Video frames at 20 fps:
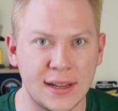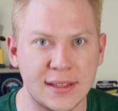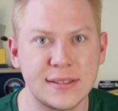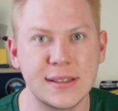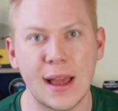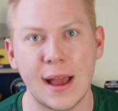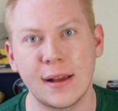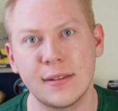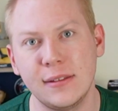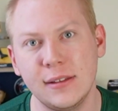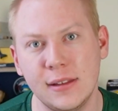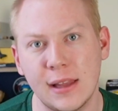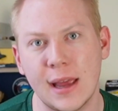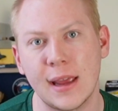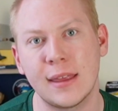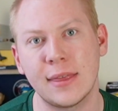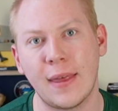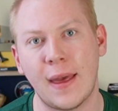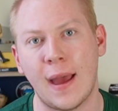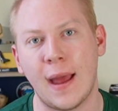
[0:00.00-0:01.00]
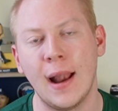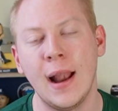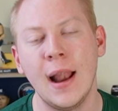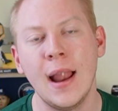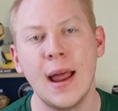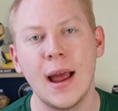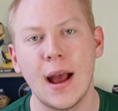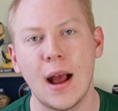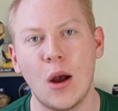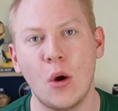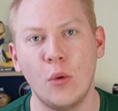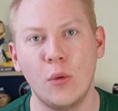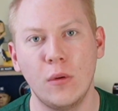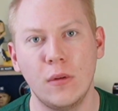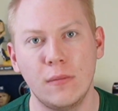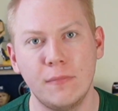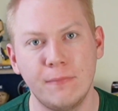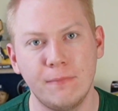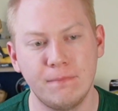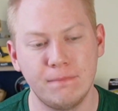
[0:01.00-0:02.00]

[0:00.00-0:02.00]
exactly like that out